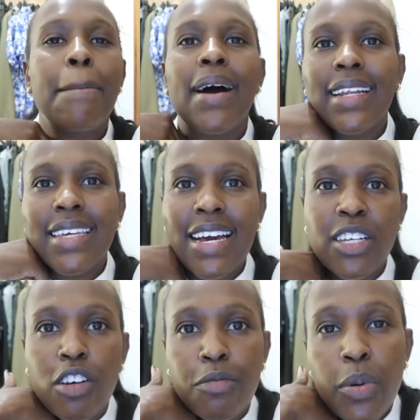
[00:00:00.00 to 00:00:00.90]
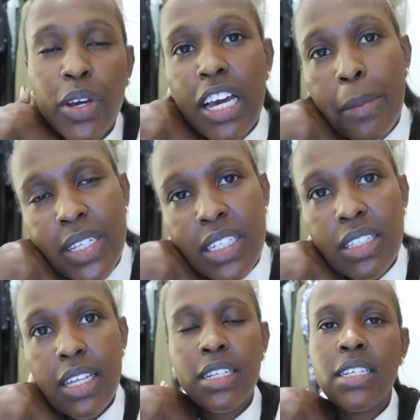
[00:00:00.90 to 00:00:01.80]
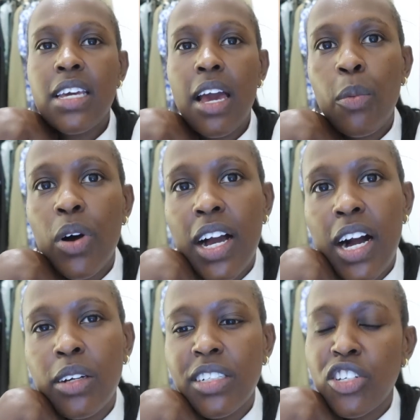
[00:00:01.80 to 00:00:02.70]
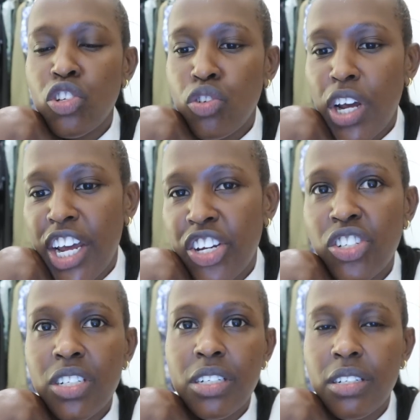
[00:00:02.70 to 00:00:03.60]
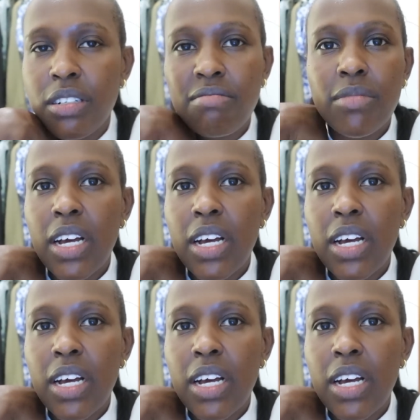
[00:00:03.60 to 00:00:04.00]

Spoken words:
But yeah, so I've been waking up at 6:30. I work out, I stretch.